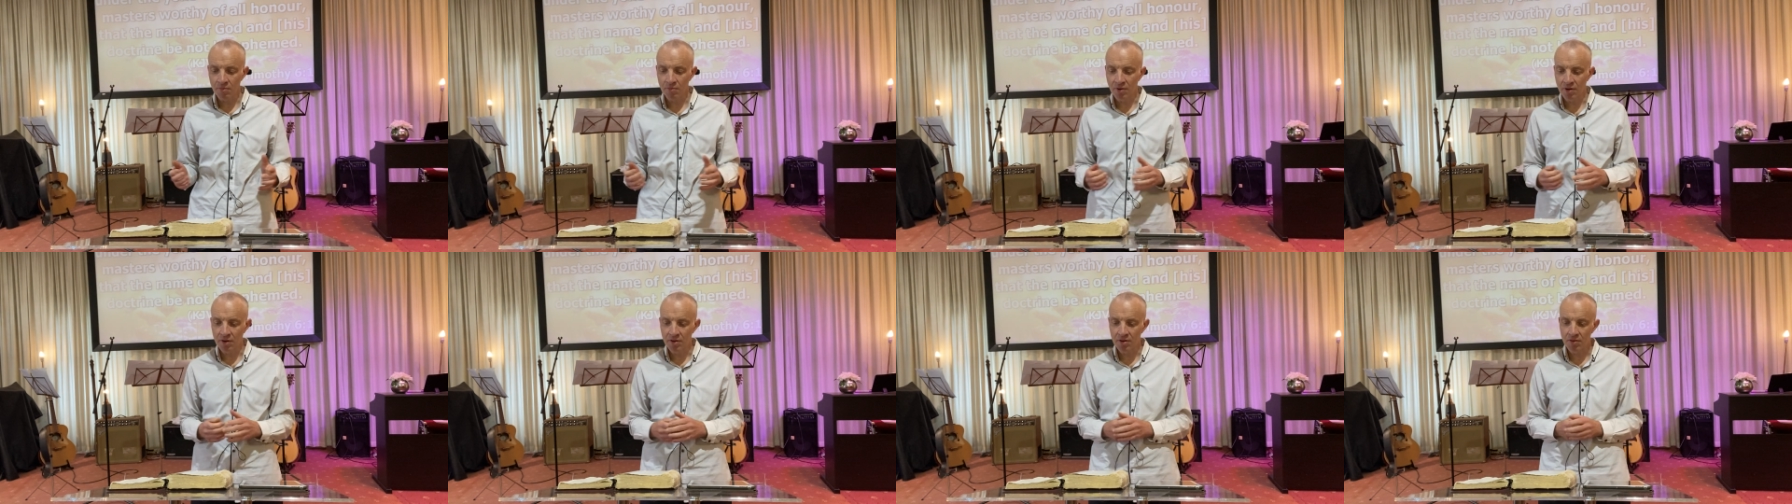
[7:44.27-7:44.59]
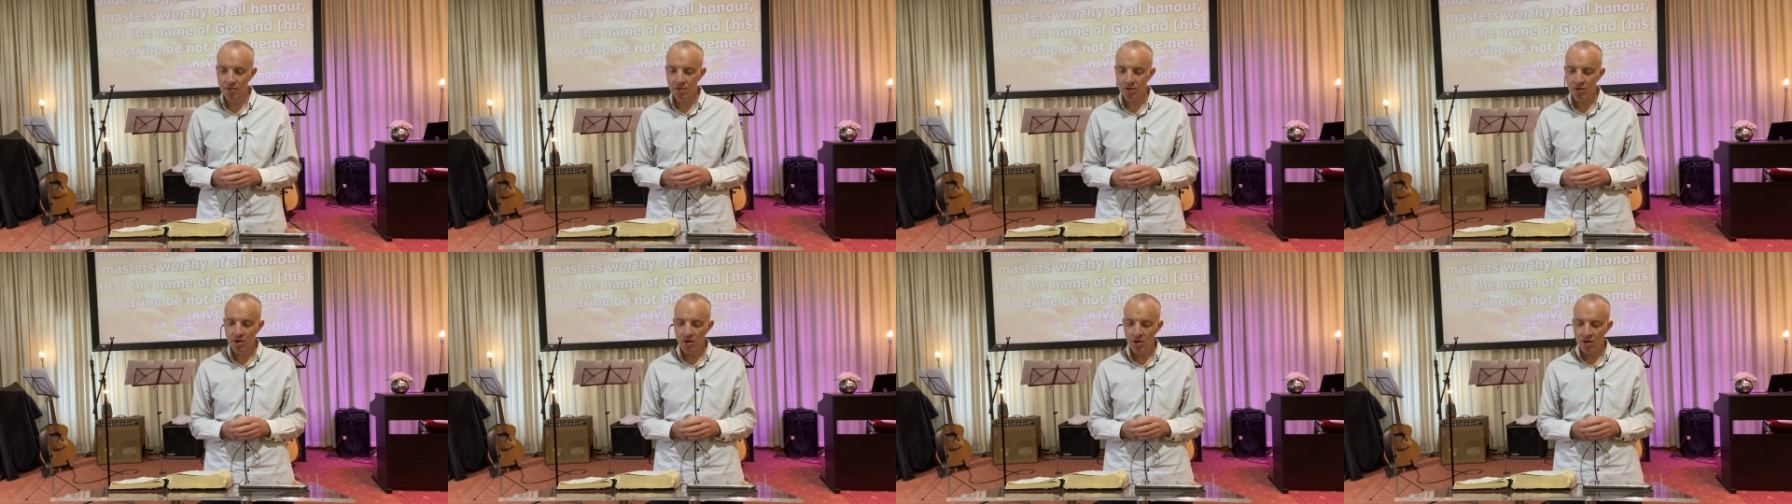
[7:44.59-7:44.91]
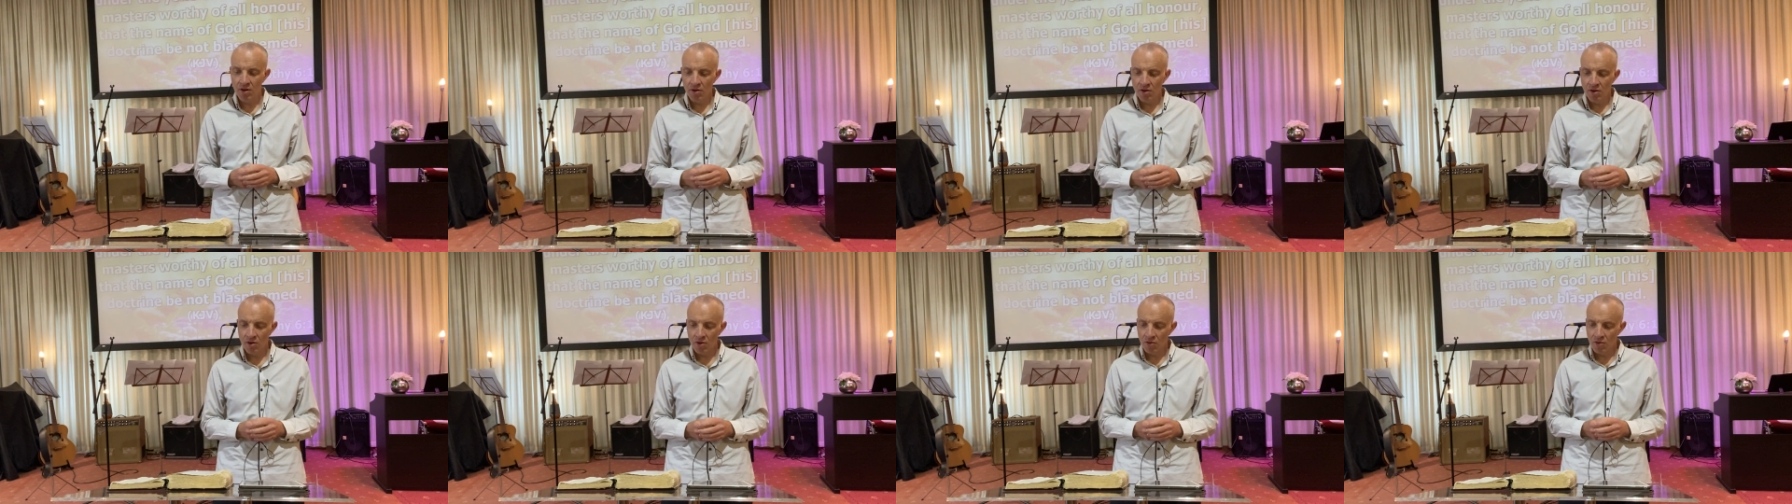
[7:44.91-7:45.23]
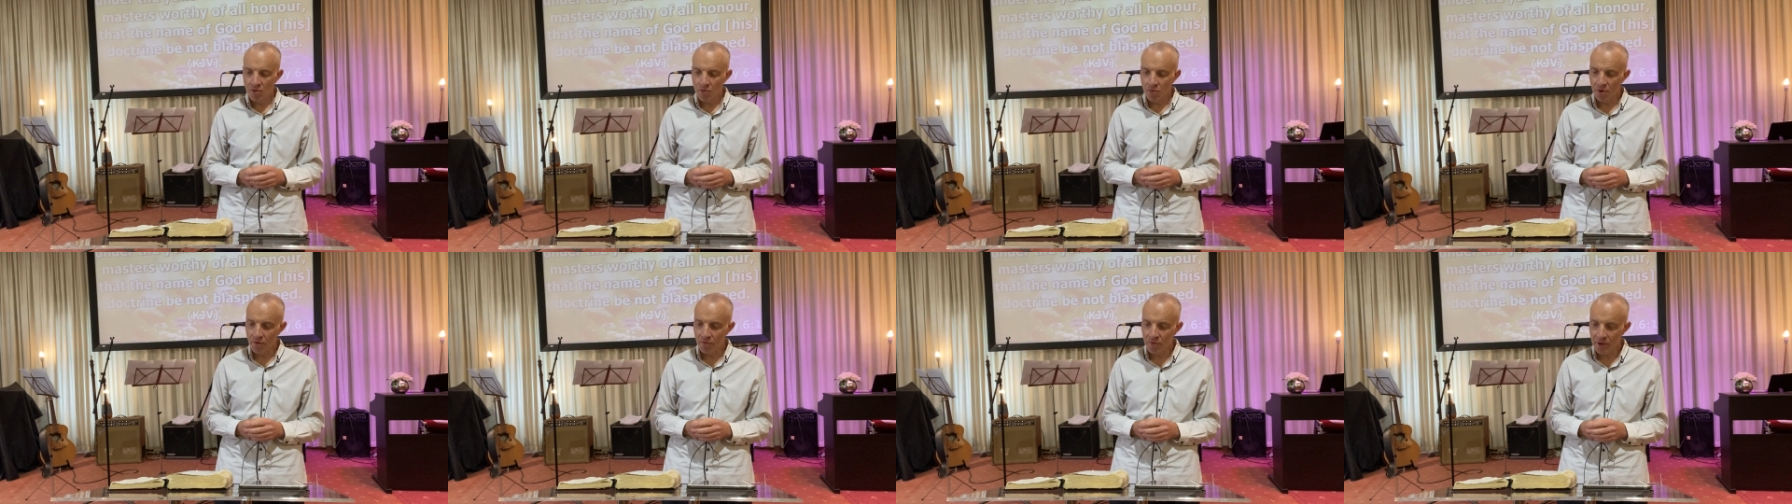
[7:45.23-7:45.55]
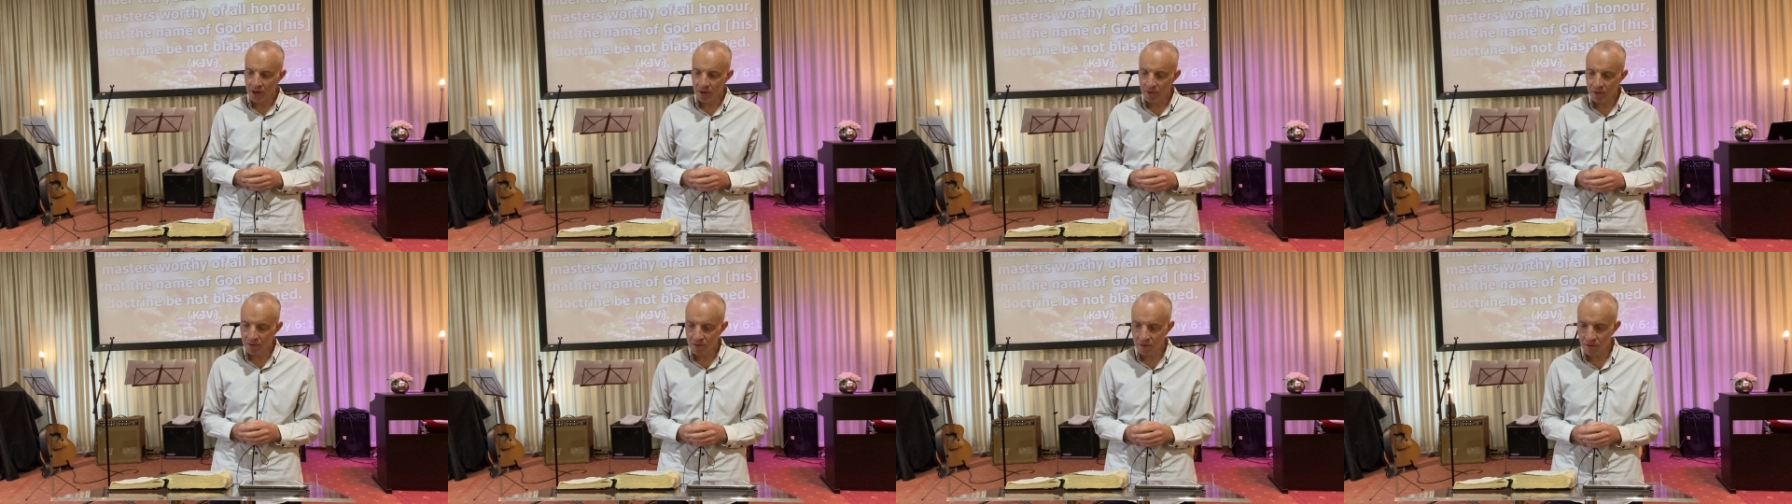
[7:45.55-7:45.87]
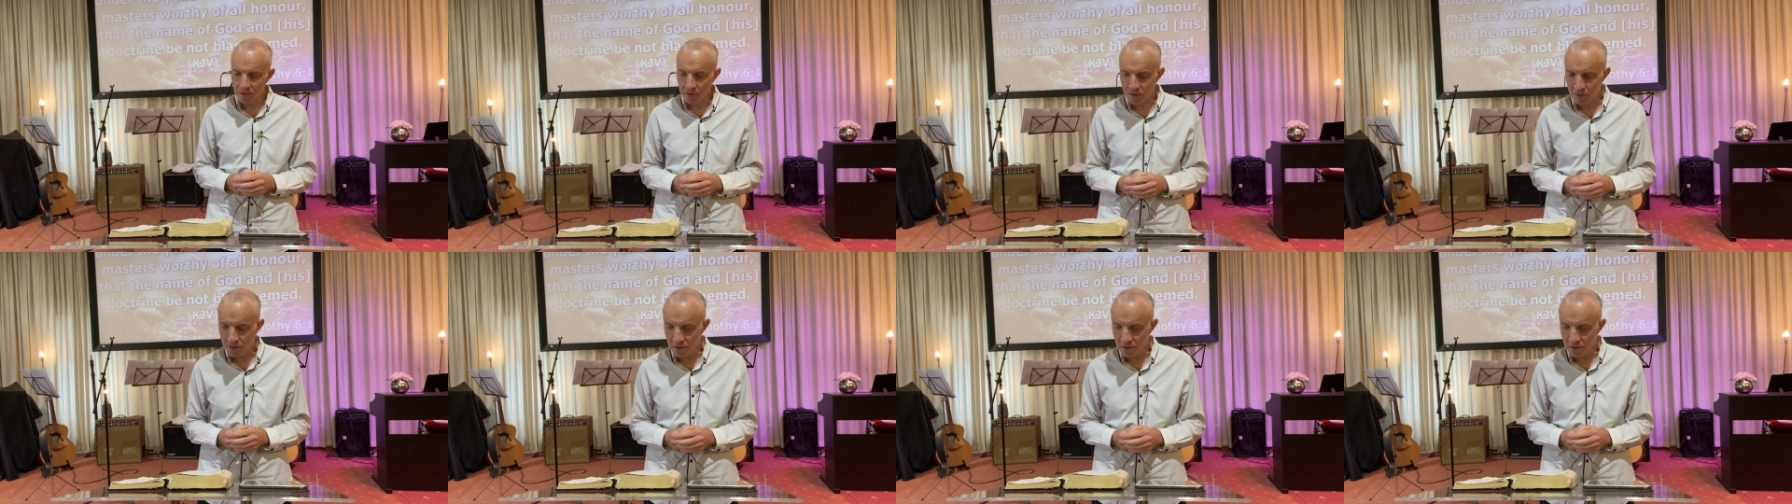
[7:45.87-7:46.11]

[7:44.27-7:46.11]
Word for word: But one thing that the,